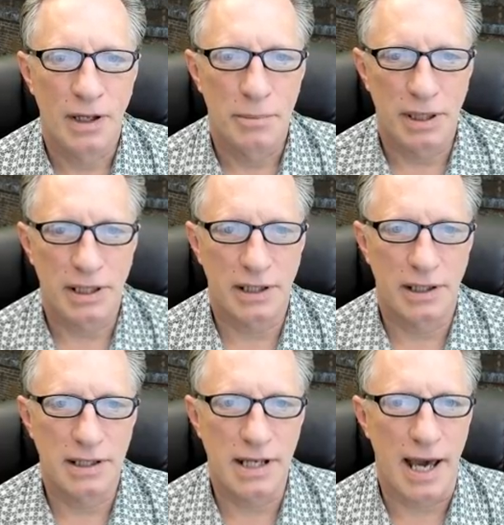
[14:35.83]
But
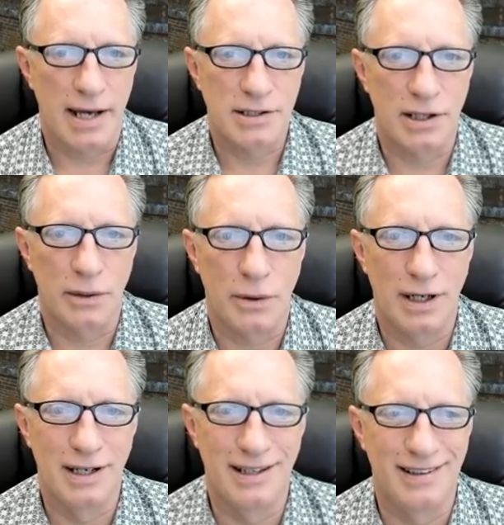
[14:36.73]
there, yeah, so
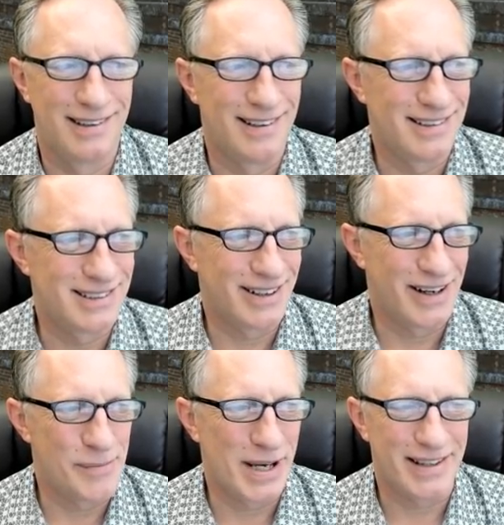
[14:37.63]

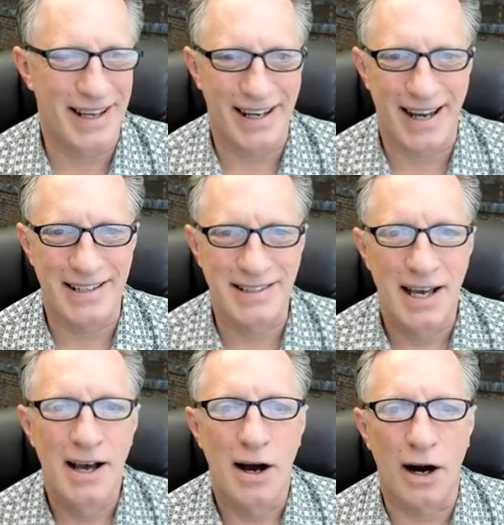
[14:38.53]
sorry about that, guys.
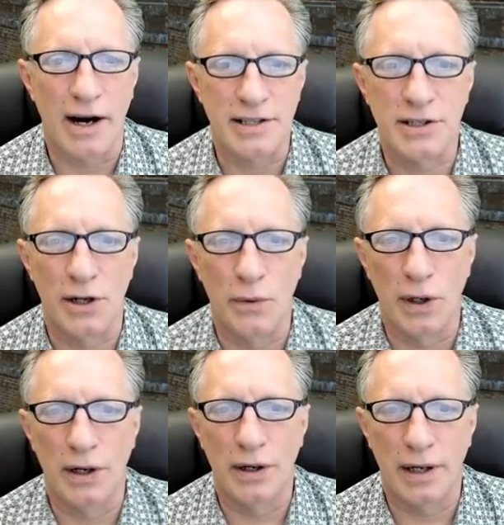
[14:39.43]
All right, so
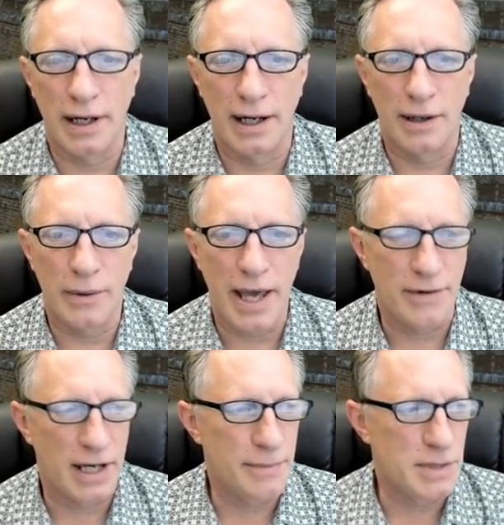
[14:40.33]
we're, uh, we
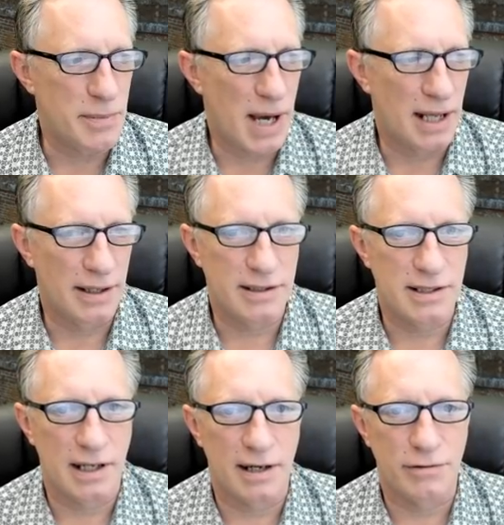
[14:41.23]
have an empty
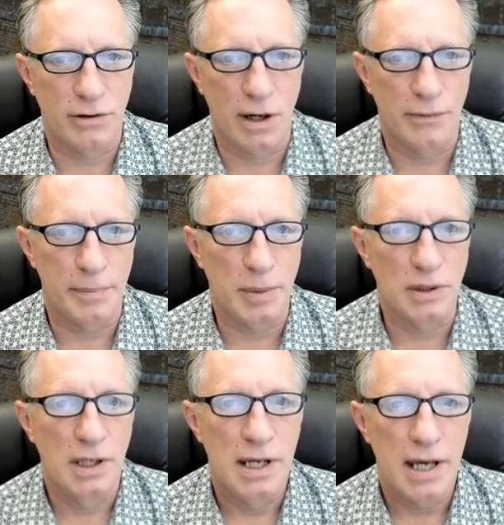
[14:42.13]
balance uh, for our
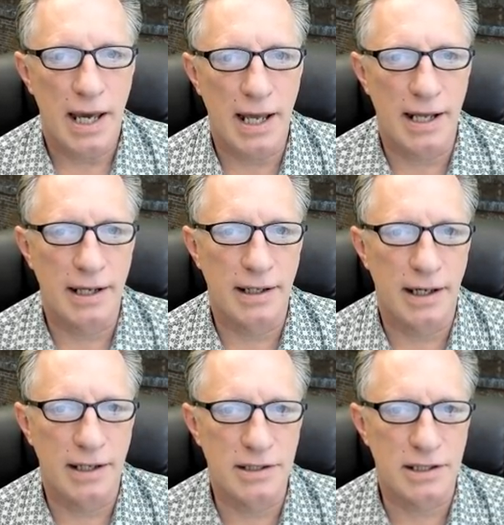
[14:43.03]
Ripple. And
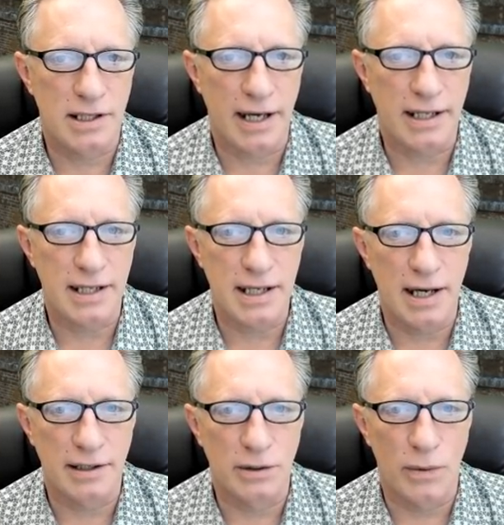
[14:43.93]
uh, just like the
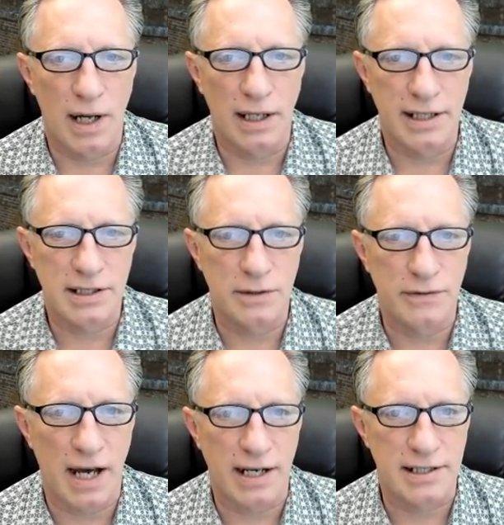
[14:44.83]
other wallets, you've
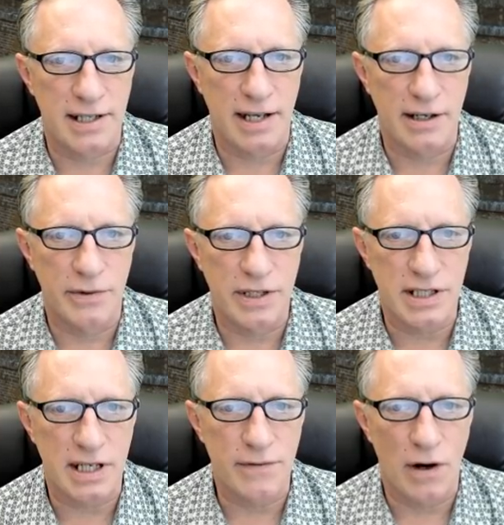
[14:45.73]
got to send and
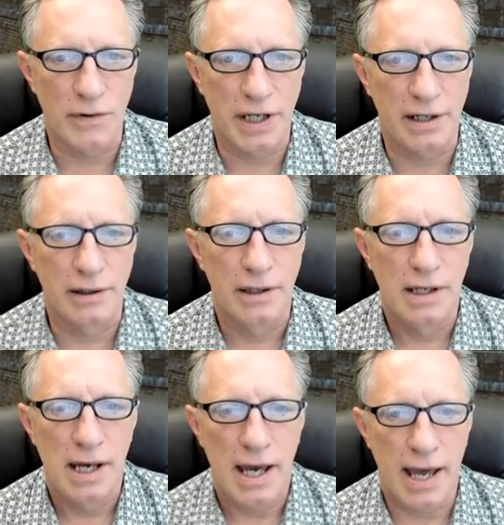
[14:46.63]
receive over here.
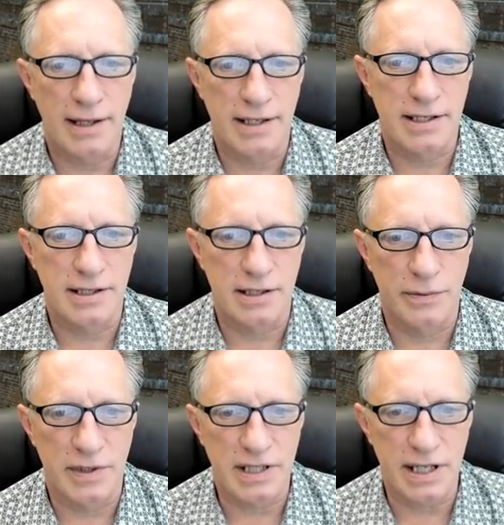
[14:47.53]
And this is the
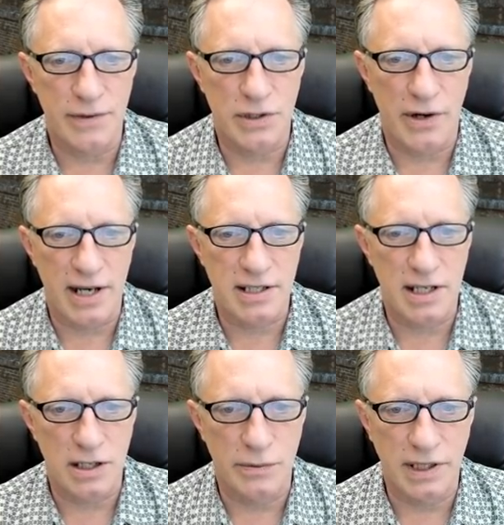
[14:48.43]
receive address
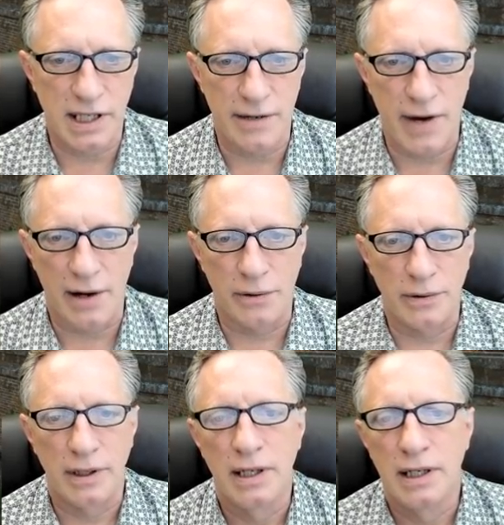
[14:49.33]
that you would give out
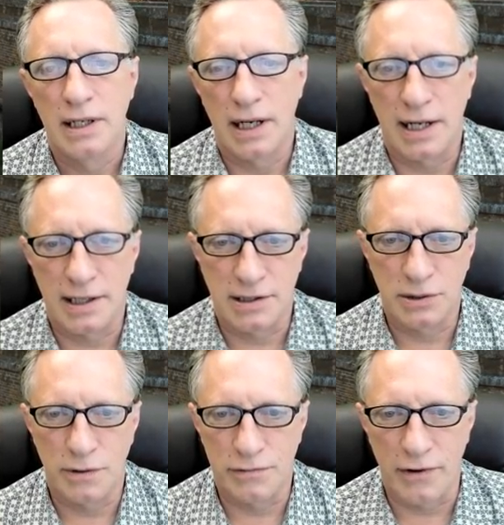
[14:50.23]
uh,
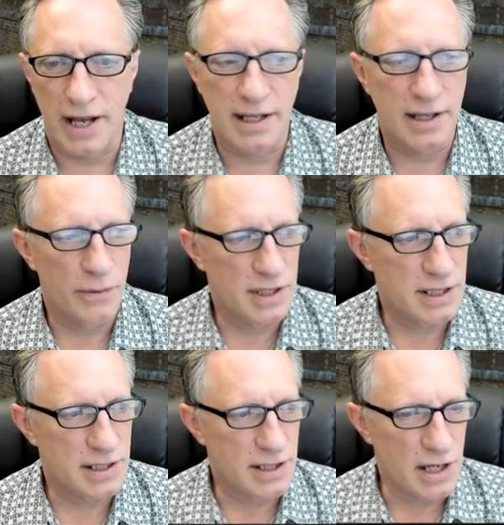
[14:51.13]
to a friend that wants
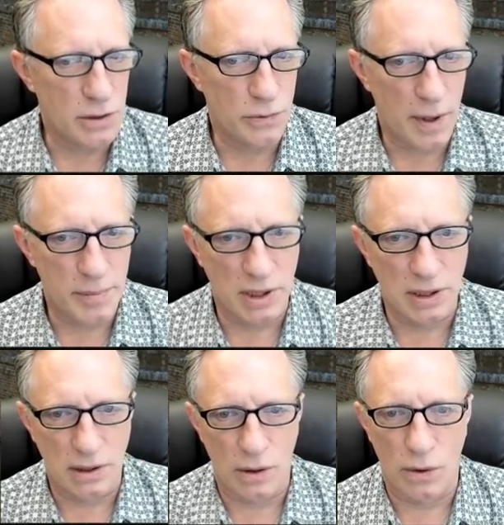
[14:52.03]
to send you
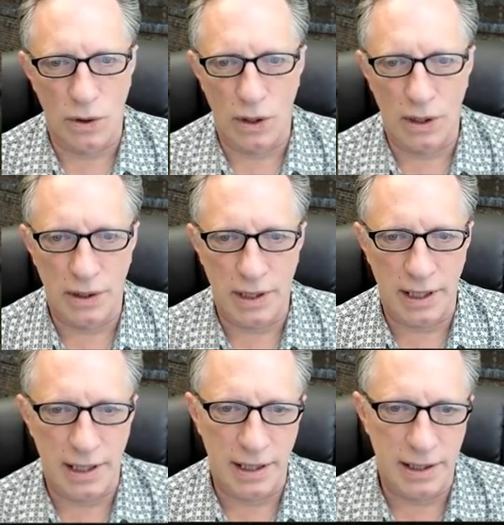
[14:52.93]
Ripple, or
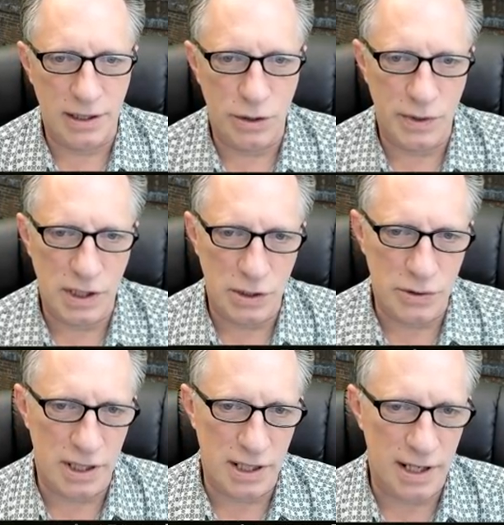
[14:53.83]
uh, you would
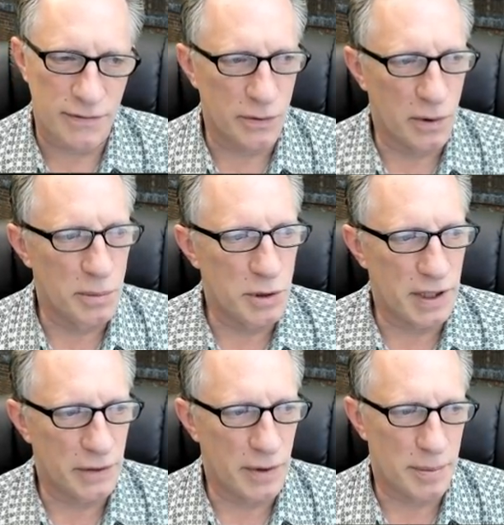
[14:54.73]
use it if you were
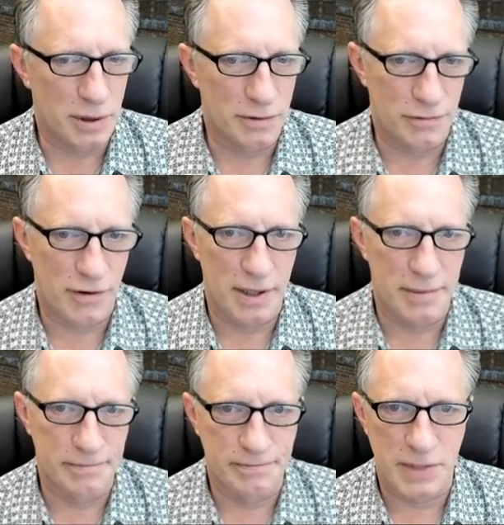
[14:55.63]
moving Ripple
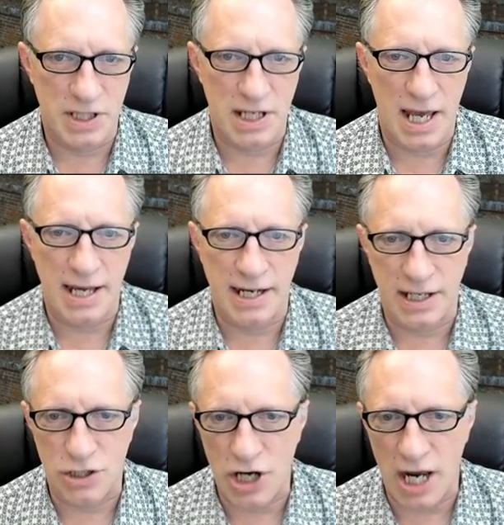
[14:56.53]
from, say, an
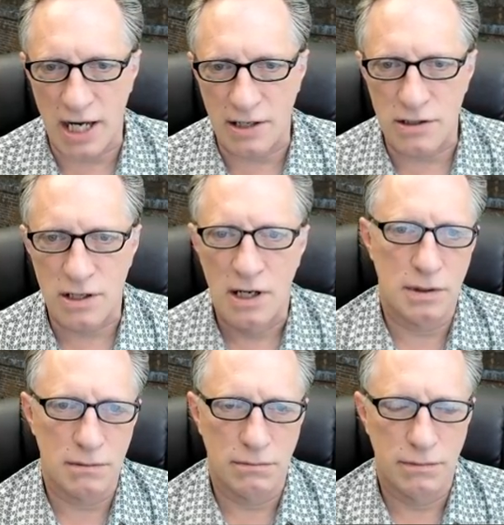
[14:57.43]
exchange
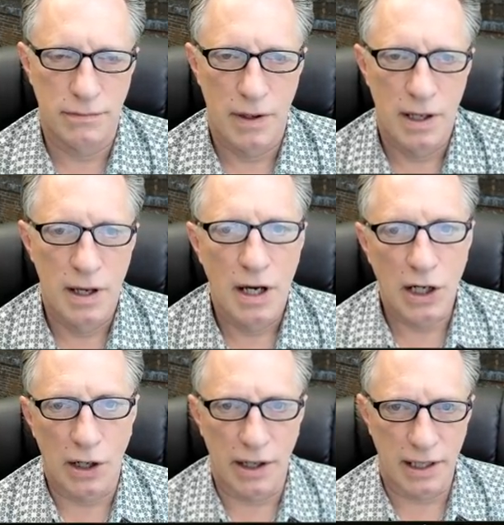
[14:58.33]

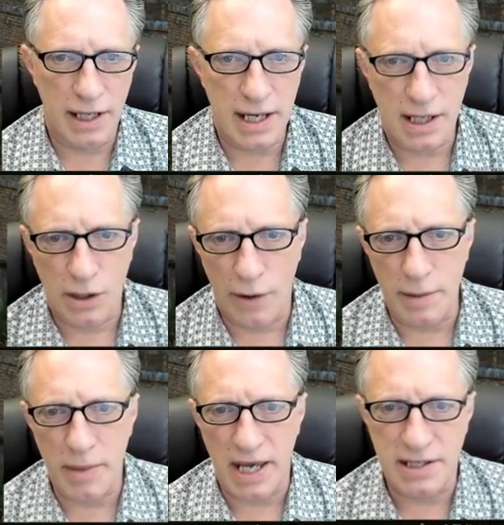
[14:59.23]
Currently,
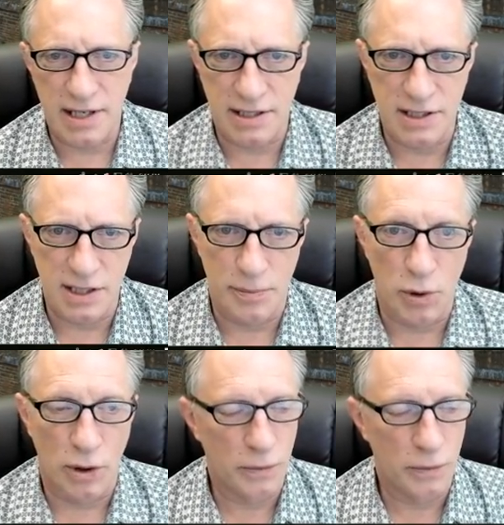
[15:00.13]
Coinbase doesn't support